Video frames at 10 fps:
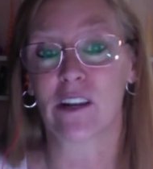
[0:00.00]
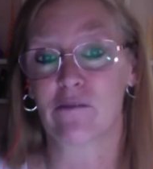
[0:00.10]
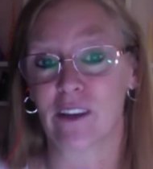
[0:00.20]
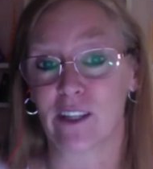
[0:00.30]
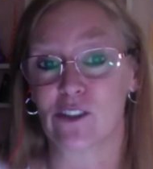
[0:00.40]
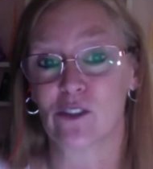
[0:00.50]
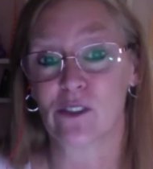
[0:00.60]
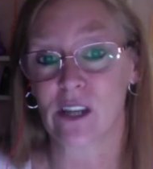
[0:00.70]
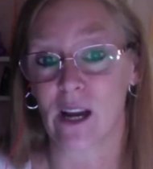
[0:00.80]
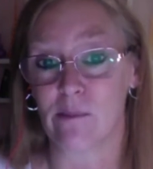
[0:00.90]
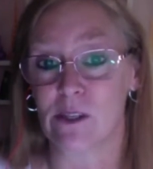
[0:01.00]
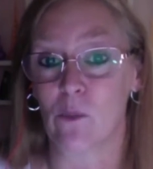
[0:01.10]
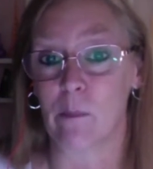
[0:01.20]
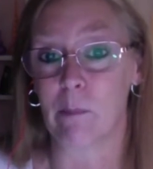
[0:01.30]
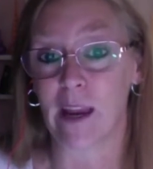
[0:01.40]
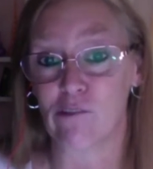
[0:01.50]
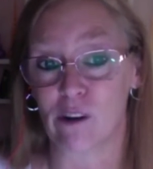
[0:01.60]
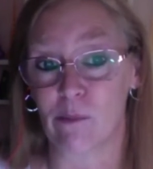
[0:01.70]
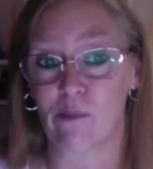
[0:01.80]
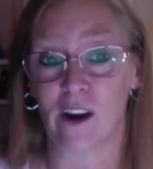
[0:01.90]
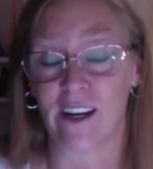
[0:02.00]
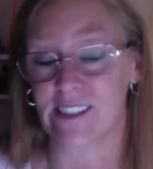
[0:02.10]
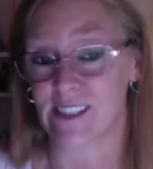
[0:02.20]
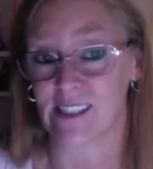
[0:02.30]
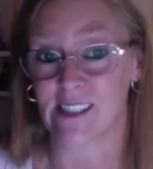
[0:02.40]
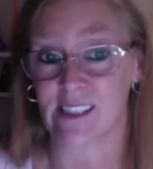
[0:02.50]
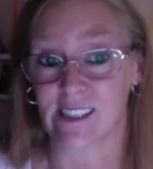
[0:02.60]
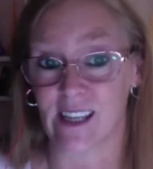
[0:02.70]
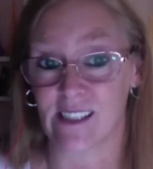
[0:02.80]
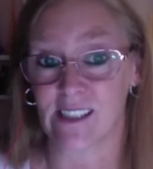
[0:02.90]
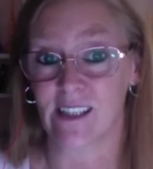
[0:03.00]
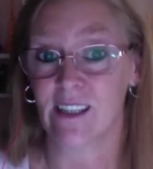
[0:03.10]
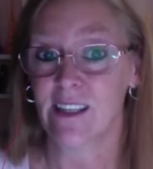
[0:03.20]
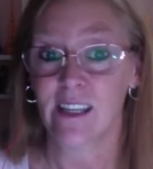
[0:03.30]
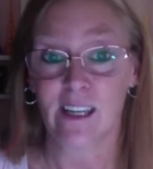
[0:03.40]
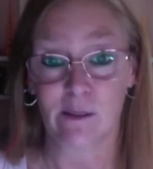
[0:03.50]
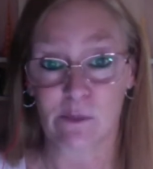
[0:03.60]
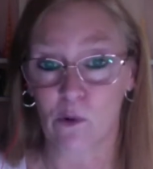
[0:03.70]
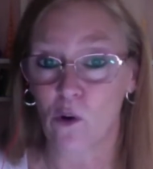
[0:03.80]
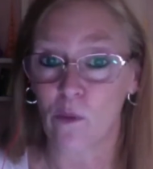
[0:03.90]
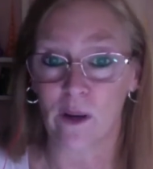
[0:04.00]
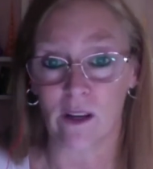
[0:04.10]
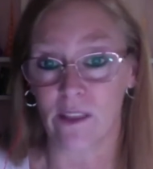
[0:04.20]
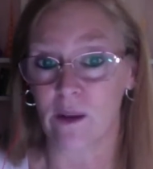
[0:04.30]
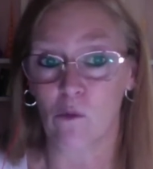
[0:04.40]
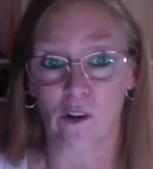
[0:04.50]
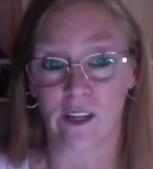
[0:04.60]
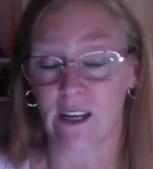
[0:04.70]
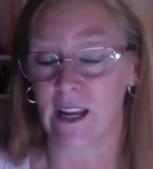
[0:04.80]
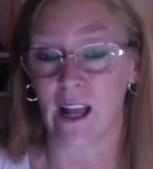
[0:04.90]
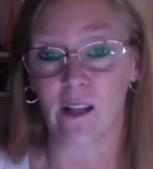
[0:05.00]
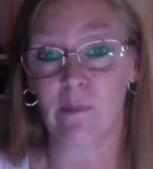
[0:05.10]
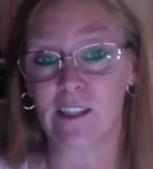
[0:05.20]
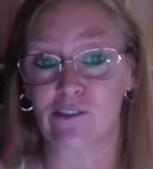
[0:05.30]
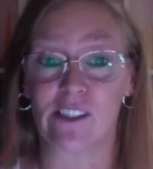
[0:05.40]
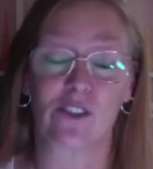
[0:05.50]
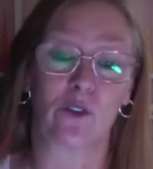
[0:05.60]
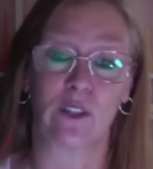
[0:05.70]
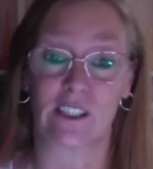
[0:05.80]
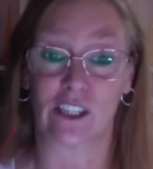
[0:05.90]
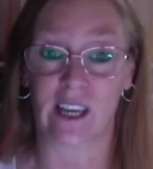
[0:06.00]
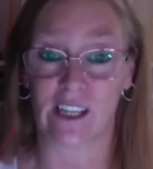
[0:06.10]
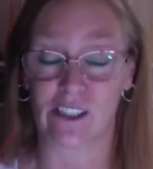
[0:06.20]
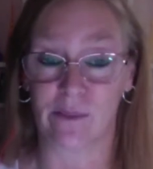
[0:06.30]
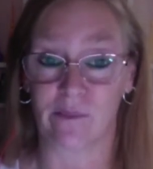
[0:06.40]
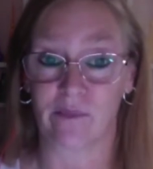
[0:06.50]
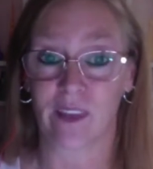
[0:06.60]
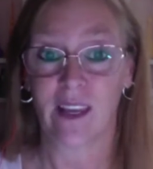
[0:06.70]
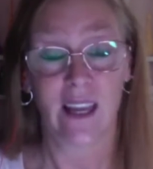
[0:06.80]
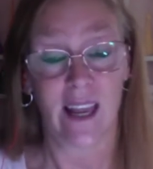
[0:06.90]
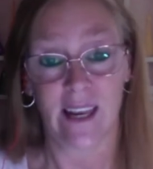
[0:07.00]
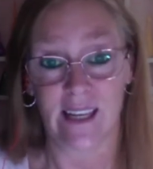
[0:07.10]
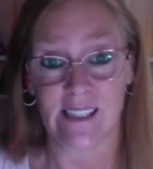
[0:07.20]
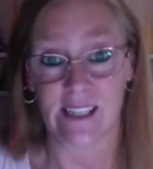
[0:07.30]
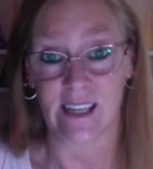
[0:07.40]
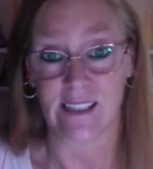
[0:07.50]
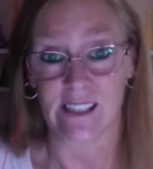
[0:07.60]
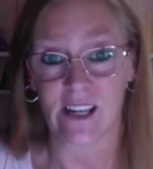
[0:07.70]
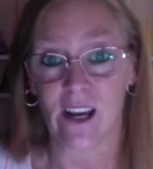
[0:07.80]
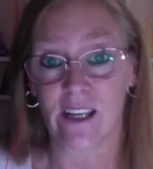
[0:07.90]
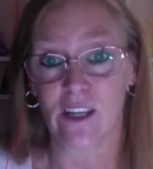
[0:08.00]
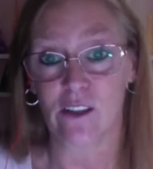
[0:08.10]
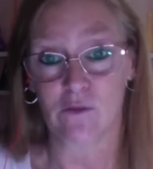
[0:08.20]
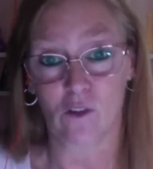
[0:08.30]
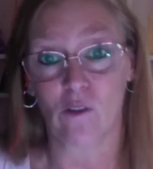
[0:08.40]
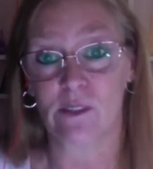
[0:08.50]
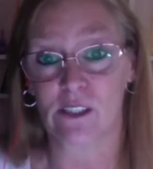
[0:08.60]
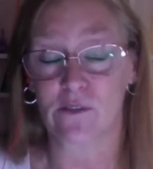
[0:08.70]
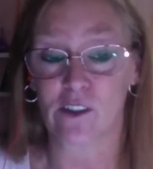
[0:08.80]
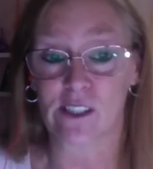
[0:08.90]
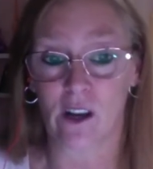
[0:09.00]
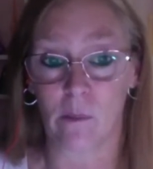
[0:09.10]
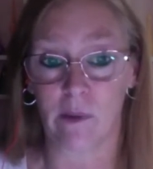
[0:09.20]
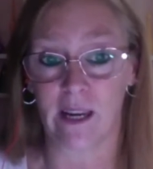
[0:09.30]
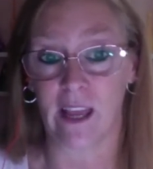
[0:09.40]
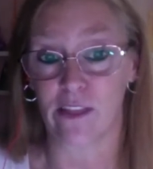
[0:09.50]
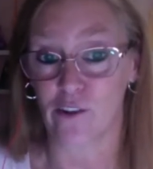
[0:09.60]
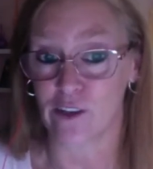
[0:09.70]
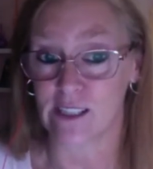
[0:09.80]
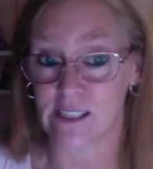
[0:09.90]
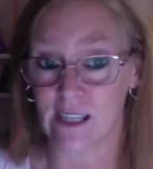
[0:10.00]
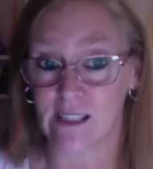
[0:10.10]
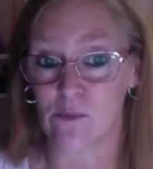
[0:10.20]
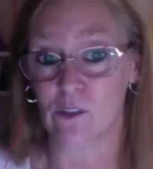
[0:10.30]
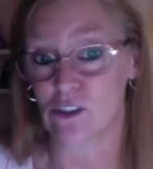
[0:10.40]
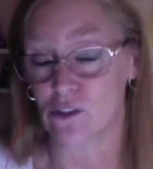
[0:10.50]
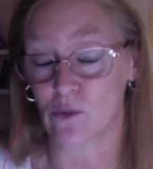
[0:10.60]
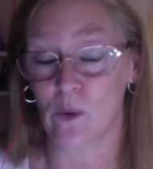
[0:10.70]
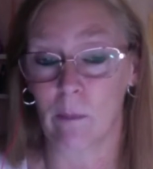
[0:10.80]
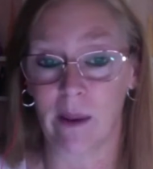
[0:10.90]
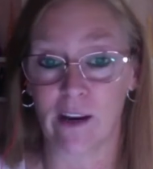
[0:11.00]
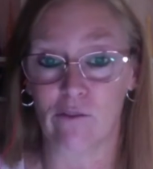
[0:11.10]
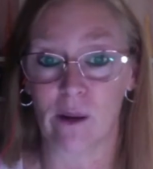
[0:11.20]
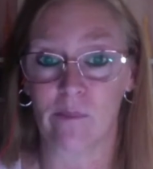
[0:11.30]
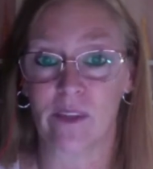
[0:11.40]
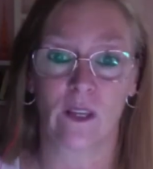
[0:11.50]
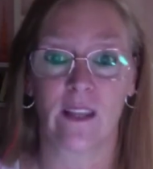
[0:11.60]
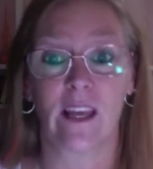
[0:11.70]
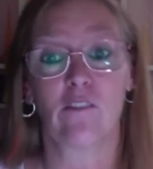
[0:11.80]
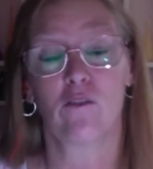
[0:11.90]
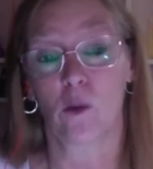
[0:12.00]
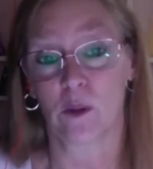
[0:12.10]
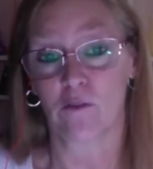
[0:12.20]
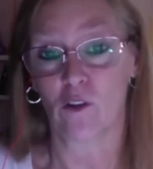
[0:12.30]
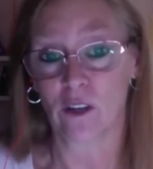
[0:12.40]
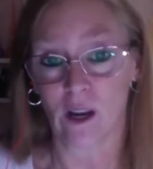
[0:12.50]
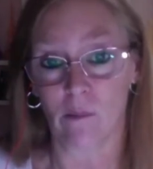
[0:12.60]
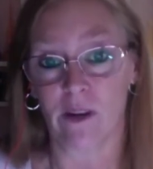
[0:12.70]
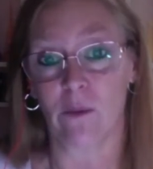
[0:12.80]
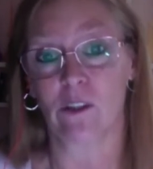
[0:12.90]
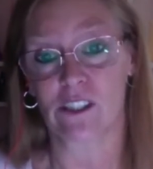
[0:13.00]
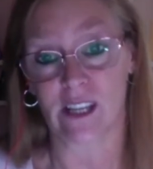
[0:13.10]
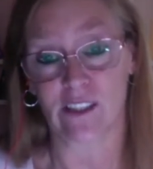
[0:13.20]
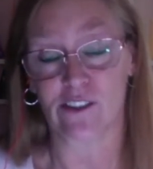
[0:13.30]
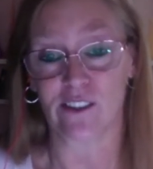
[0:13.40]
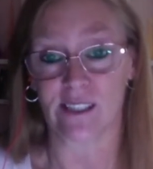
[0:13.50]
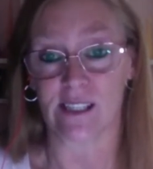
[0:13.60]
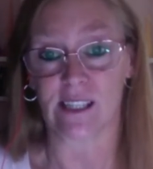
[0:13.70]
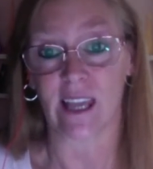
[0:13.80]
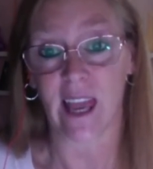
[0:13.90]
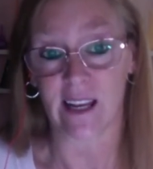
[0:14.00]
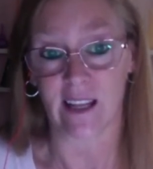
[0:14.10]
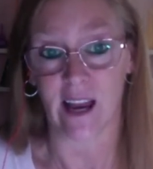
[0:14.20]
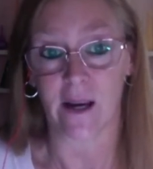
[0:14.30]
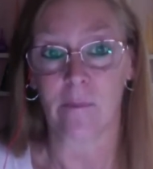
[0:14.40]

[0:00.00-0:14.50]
had failed two times and went bankrupt prior to his success. He was poor with nothing more than an elementary school education. In 1899, he formed his first company at 36, which soon went bankrupt. He then formed the Ford Company, which then turned into Cadillac.